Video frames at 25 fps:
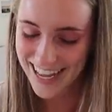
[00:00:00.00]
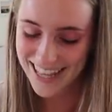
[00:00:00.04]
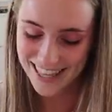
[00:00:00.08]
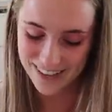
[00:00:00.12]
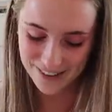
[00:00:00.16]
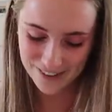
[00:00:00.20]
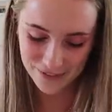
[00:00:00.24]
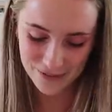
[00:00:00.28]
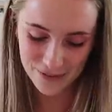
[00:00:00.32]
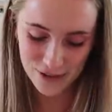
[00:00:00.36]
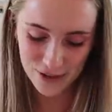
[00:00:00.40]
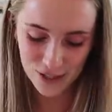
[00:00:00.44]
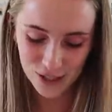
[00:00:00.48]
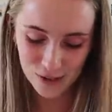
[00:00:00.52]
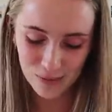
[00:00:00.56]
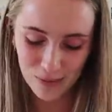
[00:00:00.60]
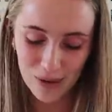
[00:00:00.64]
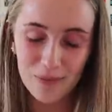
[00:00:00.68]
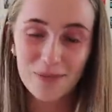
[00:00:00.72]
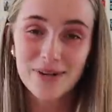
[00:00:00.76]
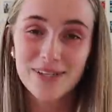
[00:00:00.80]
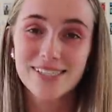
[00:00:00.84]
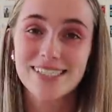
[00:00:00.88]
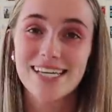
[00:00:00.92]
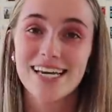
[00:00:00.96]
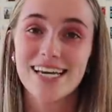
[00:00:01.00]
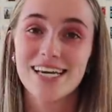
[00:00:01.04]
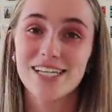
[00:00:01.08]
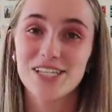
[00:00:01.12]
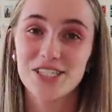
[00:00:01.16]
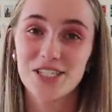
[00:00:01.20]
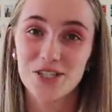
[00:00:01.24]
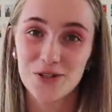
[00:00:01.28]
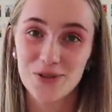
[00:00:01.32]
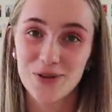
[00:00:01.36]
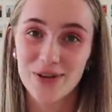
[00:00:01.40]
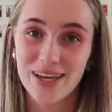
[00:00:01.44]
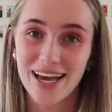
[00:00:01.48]
the first one was to
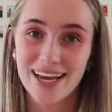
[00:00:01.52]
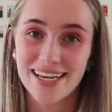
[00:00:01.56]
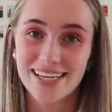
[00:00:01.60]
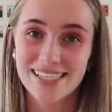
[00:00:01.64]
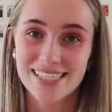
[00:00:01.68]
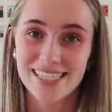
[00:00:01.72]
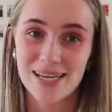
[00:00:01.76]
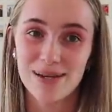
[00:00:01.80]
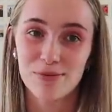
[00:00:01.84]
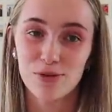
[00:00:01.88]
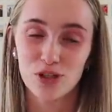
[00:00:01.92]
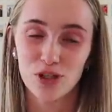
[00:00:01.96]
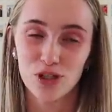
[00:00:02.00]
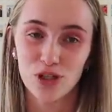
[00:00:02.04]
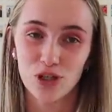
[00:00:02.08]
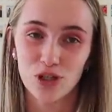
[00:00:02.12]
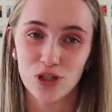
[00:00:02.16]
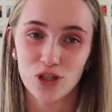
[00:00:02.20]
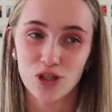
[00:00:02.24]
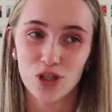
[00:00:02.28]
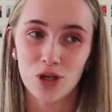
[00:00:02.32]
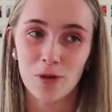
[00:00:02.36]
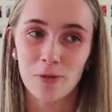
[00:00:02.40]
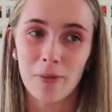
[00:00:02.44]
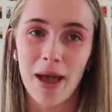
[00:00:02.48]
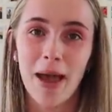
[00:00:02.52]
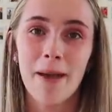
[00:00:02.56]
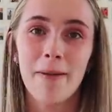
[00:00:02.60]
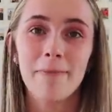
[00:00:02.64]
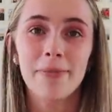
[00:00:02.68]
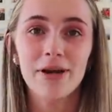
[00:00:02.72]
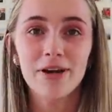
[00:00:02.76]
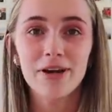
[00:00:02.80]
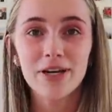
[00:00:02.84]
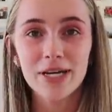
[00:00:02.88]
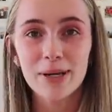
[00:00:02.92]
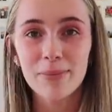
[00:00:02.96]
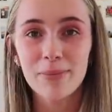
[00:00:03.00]
hit 2k subs on YouTube and
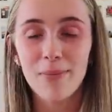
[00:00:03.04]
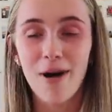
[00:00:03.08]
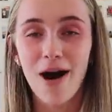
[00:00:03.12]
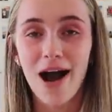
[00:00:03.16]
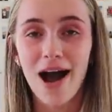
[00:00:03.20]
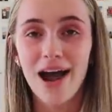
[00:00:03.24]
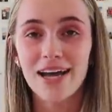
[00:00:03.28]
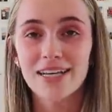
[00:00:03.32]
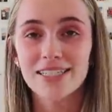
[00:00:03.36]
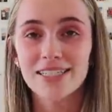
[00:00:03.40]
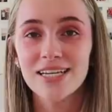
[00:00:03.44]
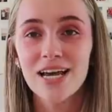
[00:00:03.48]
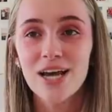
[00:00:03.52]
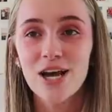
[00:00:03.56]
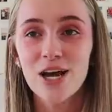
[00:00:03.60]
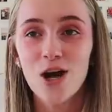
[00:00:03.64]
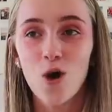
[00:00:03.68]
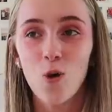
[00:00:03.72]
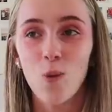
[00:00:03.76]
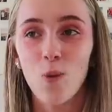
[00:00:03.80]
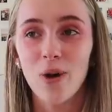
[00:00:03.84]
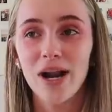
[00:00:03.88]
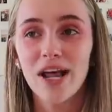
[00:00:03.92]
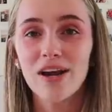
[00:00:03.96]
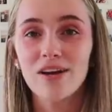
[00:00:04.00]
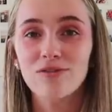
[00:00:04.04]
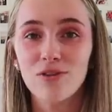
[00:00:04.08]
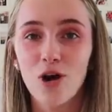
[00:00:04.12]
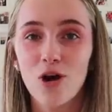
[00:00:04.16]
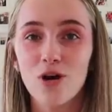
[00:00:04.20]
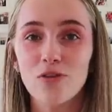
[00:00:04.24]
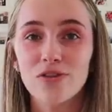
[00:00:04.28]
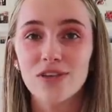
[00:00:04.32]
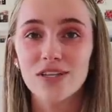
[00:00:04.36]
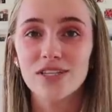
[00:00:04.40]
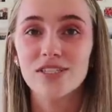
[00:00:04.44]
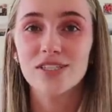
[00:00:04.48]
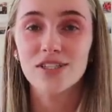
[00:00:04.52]
bearing in mind when I
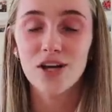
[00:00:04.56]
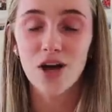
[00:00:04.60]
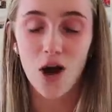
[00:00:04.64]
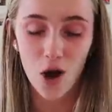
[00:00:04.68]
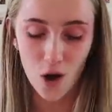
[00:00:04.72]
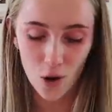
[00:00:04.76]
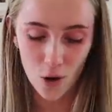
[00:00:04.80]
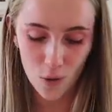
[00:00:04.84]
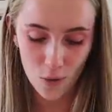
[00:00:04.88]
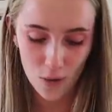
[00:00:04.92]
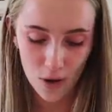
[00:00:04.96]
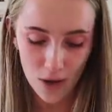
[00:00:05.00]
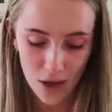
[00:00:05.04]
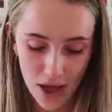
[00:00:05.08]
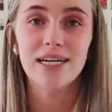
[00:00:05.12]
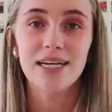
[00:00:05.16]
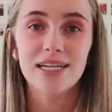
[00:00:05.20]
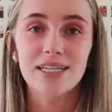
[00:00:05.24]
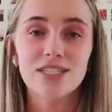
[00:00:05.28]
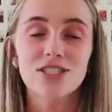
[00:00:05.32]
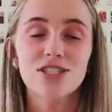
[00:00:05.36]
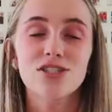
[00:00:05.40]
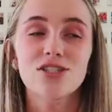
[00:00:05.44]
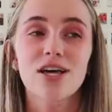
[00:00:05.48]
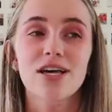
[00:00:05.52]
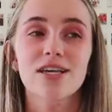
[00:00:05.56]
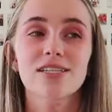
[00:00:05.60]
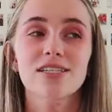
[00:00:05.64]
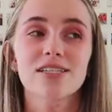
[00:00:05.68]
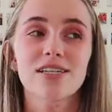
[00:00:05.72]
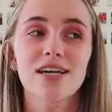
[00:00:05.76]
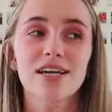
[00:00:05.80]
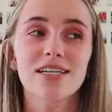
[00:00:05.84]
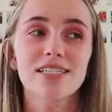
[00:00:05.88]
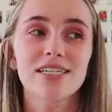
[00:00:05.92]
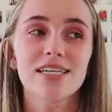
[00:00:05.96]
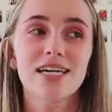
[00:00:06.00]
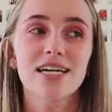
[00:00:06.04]
wrote this goal in
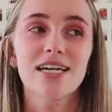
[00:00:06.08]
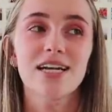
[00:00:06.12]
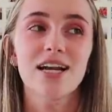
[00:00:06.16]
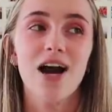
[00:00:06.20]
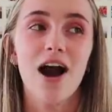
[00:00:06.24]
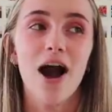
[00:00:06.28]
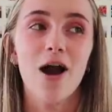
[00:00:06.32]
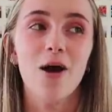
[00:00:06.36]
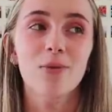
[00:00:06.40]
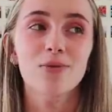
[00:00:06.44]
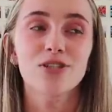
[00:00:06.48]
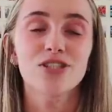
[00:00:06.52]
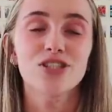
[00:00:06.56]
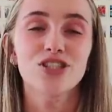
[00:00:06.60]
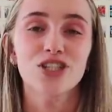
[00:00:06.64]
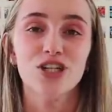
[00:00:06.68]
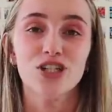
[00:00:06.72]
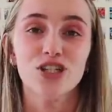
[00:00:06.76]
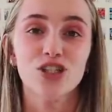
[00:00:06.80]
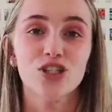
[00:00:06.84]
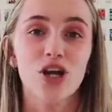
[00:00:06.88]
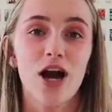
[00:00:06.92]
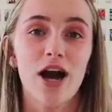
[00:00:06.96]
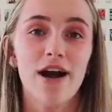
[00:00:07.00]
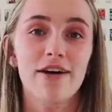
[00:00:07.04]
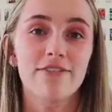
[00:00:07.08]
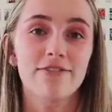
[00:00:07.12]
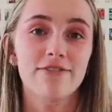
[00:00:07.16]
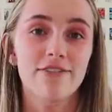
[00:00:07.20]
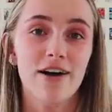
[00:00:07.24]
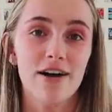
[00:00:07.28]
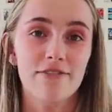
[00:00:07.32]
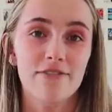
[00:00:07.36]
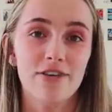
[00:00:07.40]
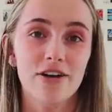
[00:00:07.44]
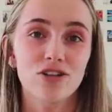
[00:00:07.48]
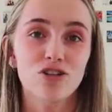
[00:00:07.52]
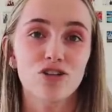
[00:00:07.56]
2019 I was just shy of
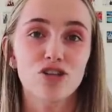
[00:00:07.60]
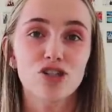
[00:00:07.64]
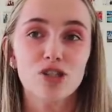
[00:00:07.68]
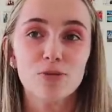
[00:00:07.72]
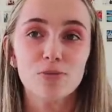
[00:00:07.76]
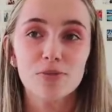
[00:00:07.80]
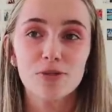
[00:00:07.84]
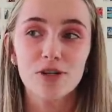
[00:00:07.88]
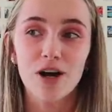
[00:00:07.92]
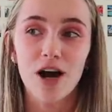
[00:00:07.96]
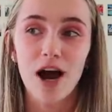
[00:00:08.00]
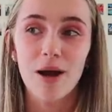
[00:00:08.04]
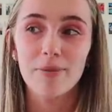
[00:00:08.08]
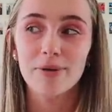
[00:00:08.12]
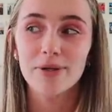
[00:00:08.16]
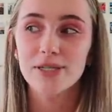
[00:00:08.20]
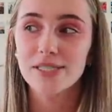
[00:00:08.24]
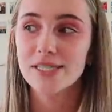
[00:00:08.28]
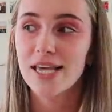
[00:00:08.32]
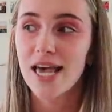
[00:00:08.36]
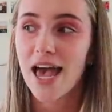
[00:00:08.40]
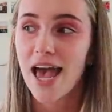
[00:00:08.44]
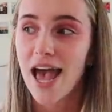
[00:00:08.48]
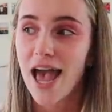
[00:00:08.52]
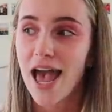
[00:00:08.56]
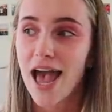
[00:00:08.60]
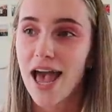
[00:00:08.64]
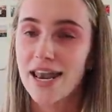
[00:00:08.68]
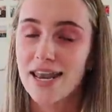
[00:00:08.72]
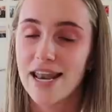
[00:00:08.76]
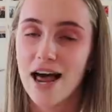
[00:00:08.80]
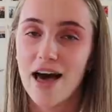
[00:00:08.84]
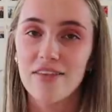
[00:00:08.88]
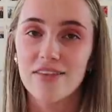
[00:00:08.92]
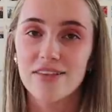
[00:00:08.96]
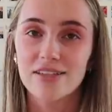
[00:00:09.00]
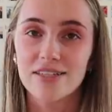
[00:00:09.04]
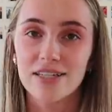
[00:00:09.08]
500 subscribers and
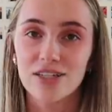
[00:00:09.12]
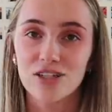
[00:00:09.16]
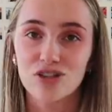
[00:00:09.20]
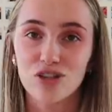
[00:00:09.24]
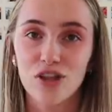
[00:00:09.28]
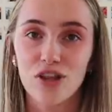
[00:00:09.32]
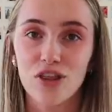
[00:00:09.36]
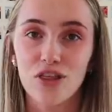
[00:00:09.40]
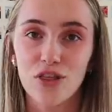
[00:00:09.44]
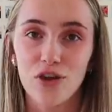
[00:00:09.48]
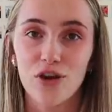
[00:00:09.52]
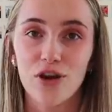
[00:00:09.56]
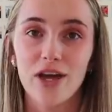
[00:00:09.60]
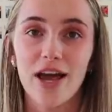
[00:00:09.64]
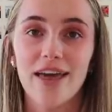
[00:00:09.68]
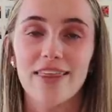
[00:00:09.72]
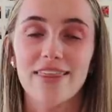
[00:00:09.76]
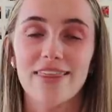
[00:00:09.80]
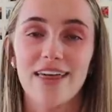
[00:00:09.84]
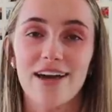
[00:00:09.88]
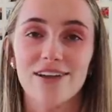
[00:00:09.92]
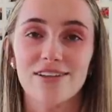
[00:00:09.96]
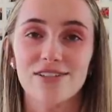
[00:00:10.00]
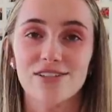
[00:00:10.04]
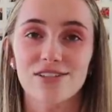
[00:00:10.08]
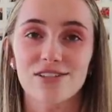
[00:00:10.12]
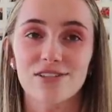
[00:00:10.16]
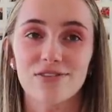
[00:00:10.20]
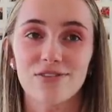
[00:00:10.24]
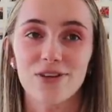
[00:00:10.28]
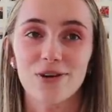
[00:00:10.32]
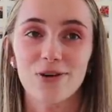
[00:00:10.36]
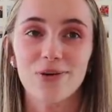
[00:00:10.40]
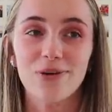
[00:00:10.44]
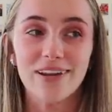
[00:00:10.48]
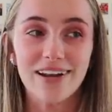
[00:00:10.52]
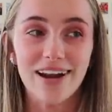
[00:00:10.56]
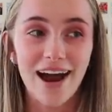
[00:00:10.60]
now there's literally 38,000 of
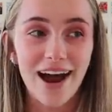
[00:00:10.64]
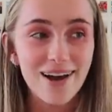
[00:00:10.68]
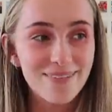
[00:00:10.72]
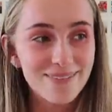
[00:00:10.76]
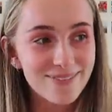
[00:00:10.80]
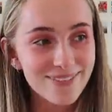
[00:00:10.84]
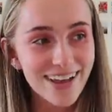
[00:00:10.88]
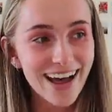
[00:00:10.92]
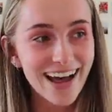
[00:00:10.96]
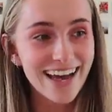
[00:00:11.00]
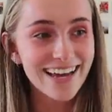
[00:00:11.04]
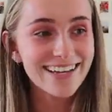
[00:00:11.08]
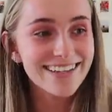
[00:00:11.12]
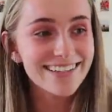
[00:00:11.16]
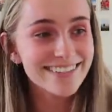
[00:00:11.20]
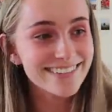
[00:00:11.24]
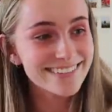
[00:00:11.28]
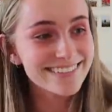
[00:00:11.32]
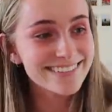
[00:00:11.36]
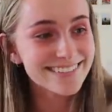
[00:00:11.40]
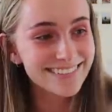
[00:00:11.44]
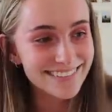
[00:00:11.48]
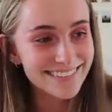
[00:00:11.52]
you and I'm like